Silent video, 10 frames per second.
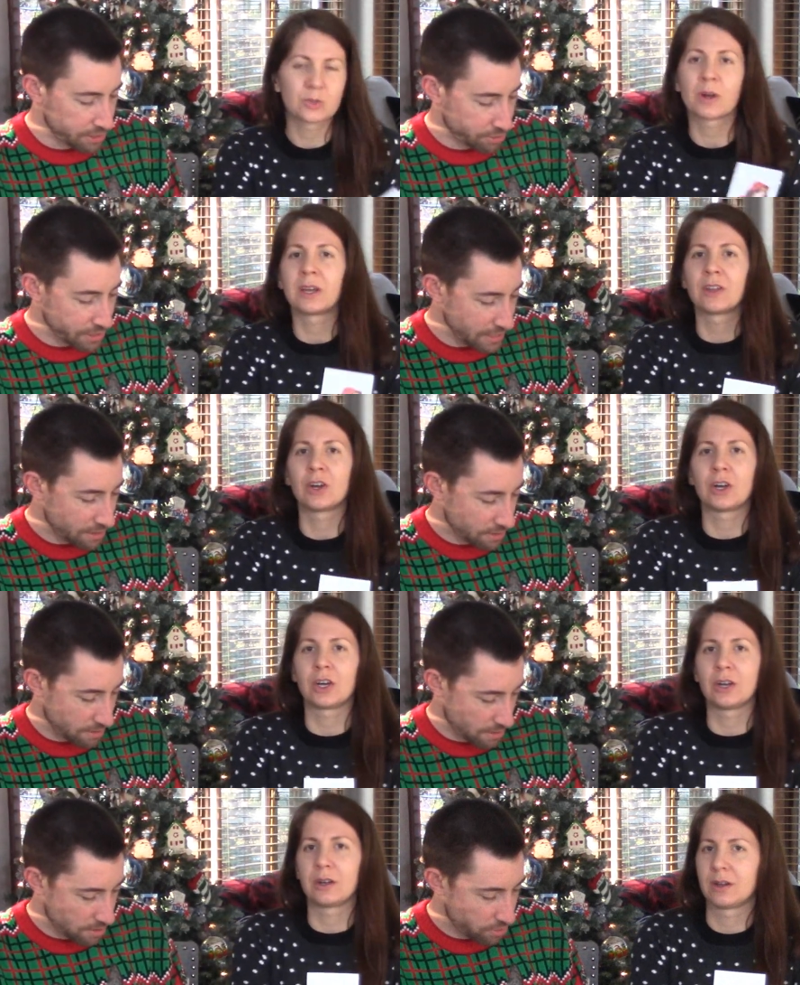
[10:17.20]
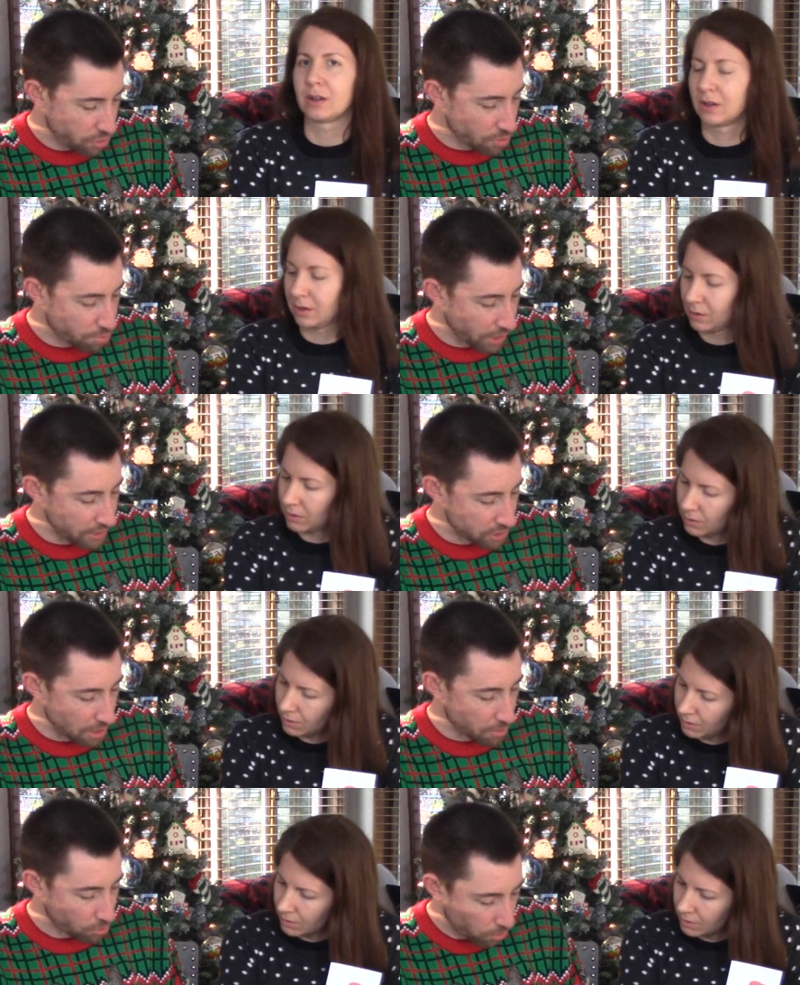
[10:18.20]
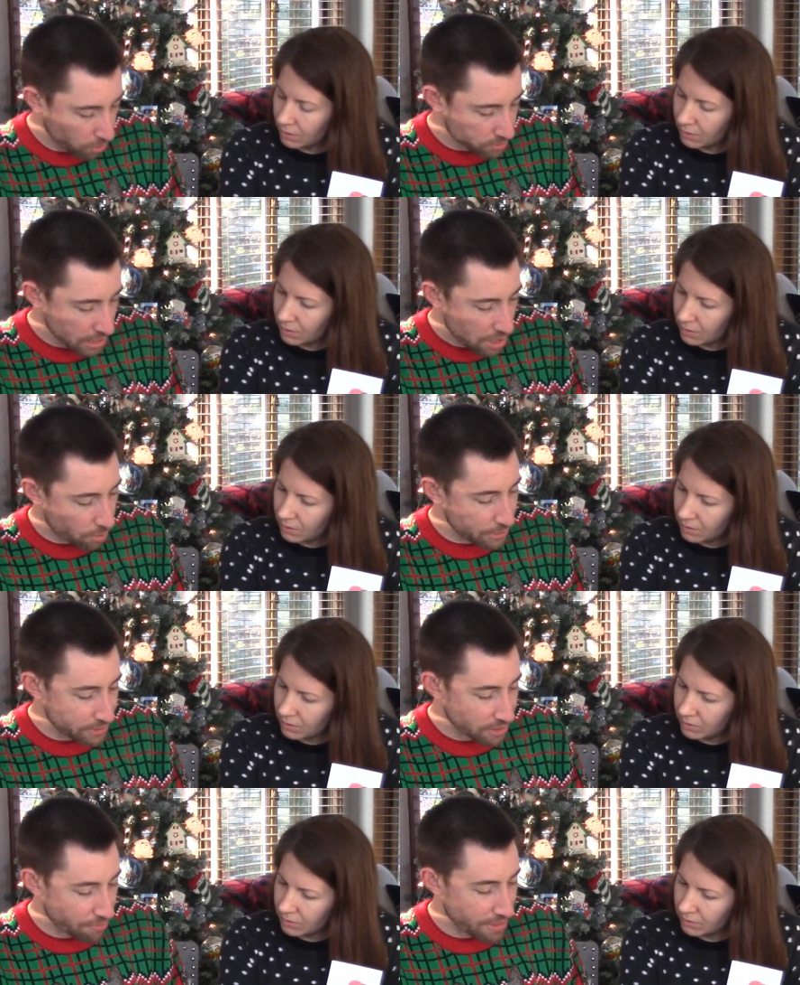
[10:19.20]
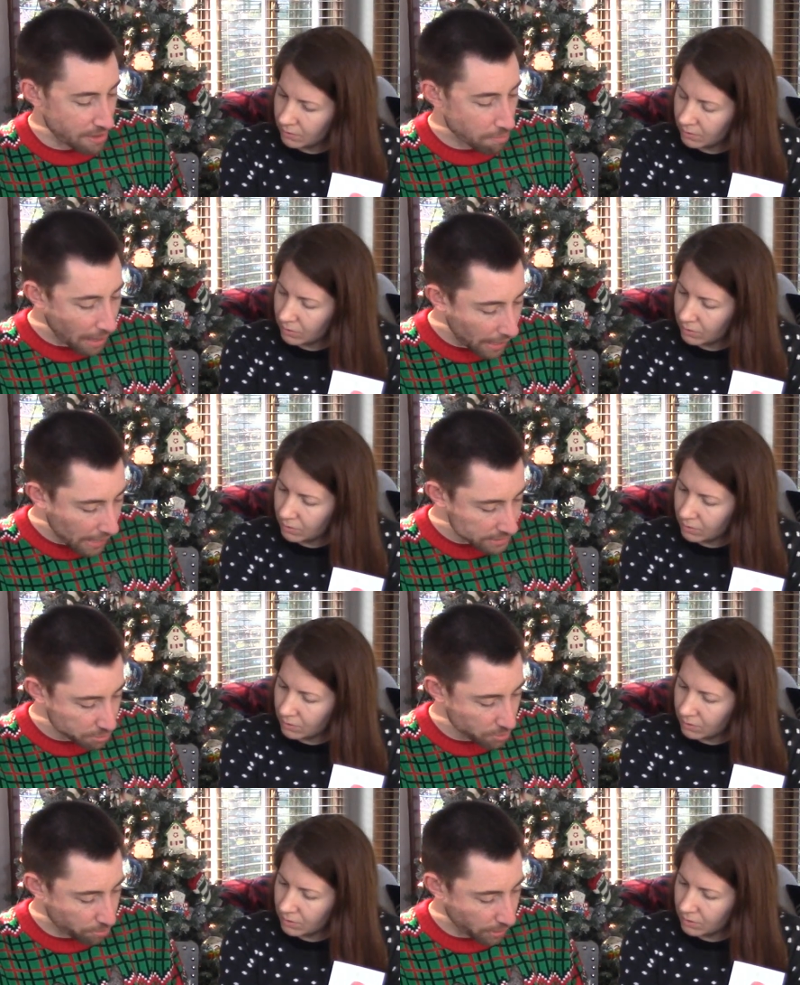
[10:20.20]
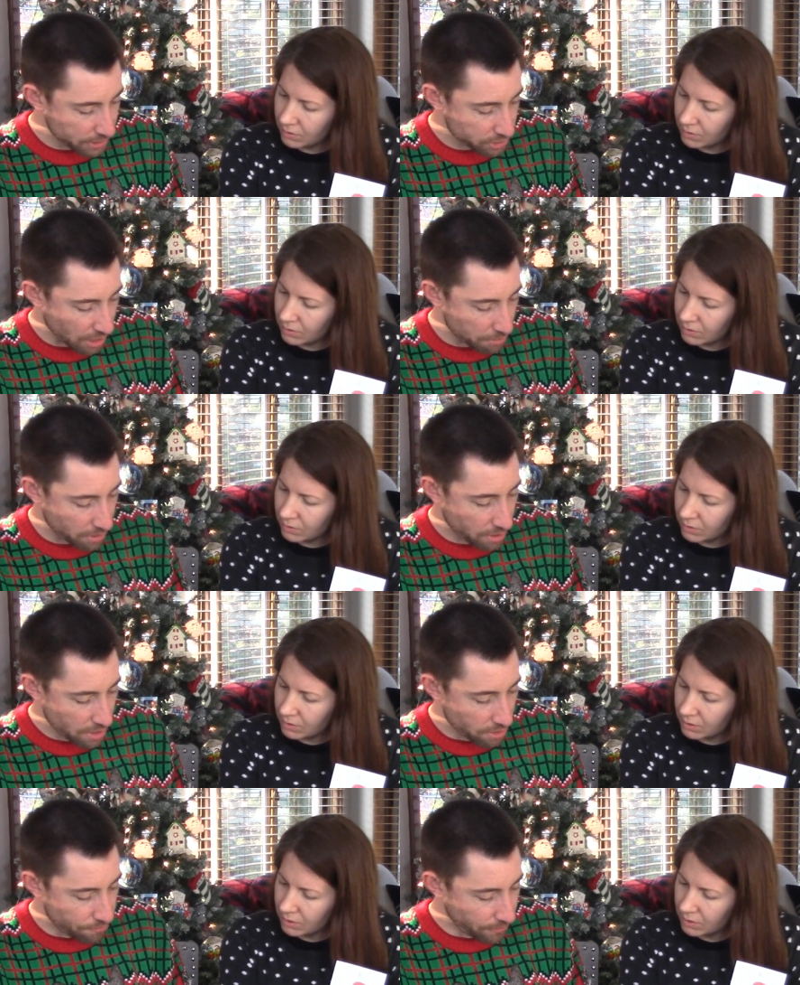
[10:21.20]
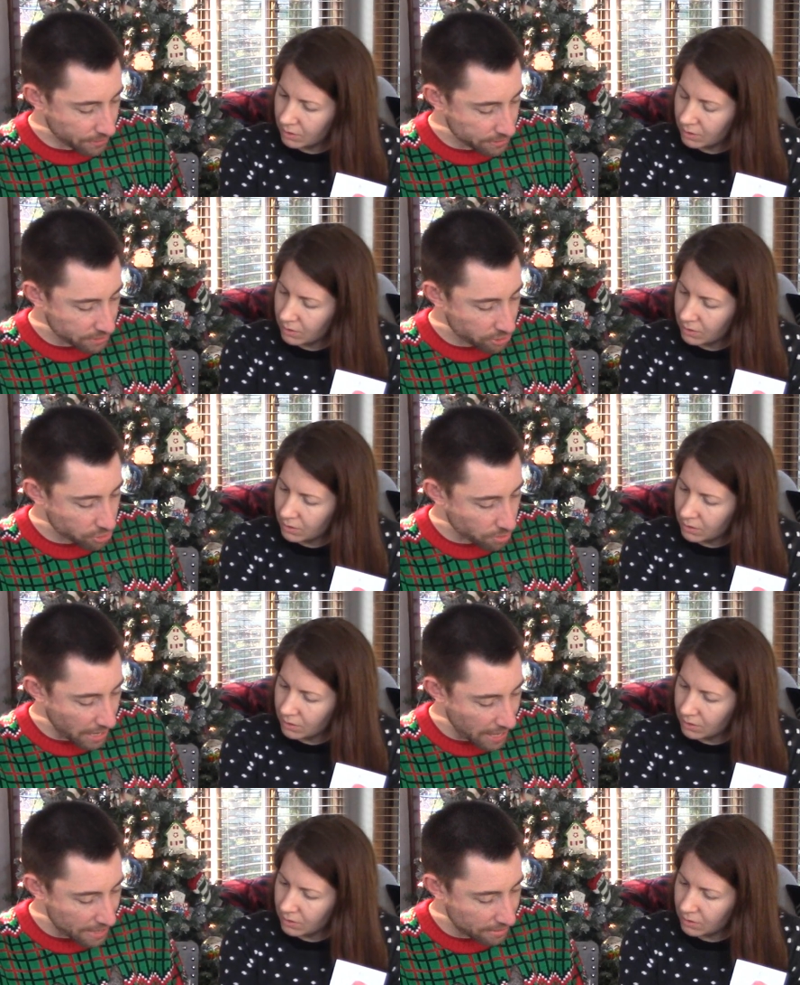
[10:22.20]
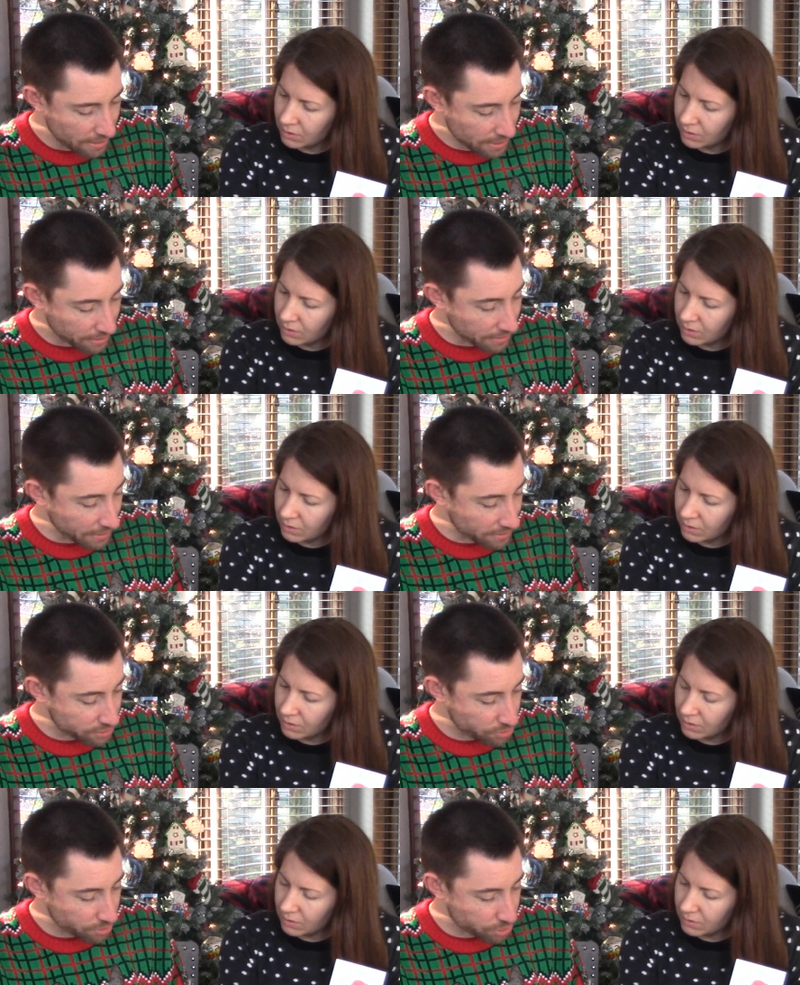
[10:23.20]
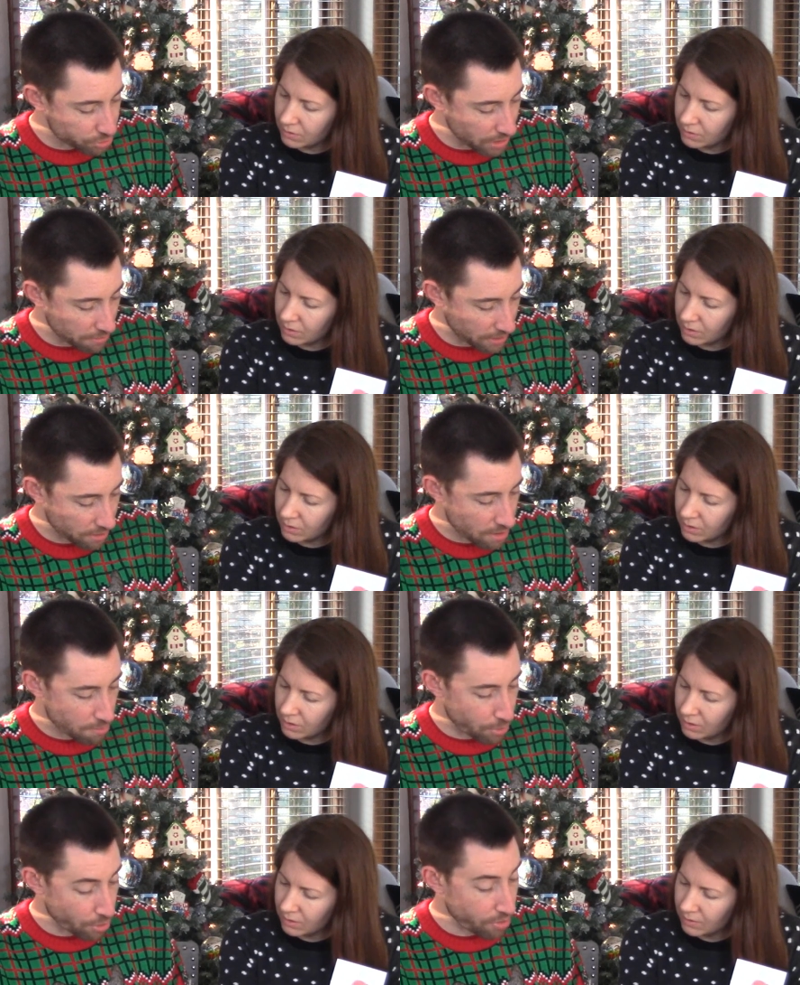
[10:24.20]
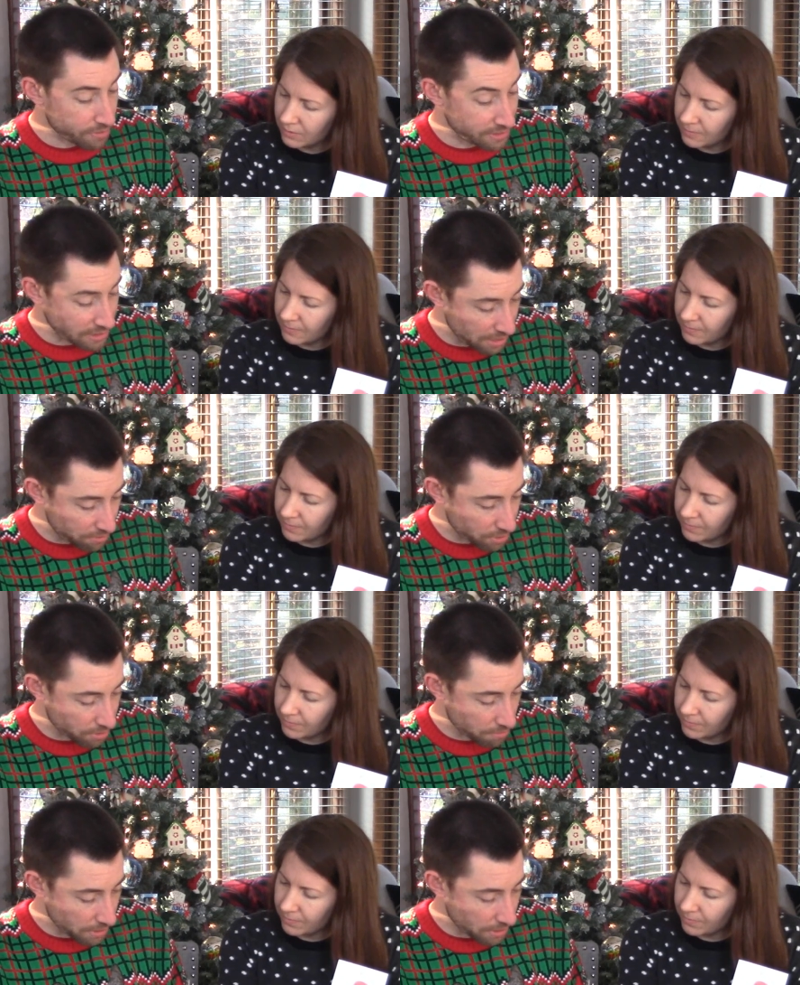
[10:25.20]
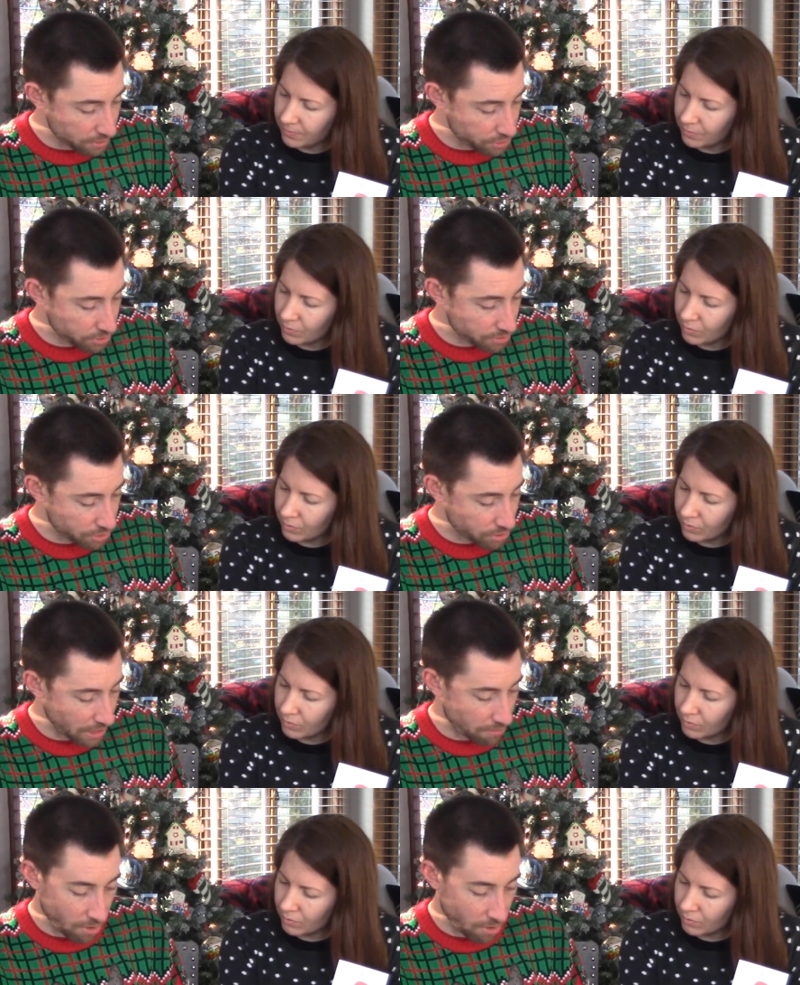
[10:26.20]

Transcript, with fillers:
Speaker 1: she's wearing the hood. To your brain trauma rolls, when you suffer the impossible brain trauma, the fungus in your head connects to the dreaming, birth of a savior, and choose the dream.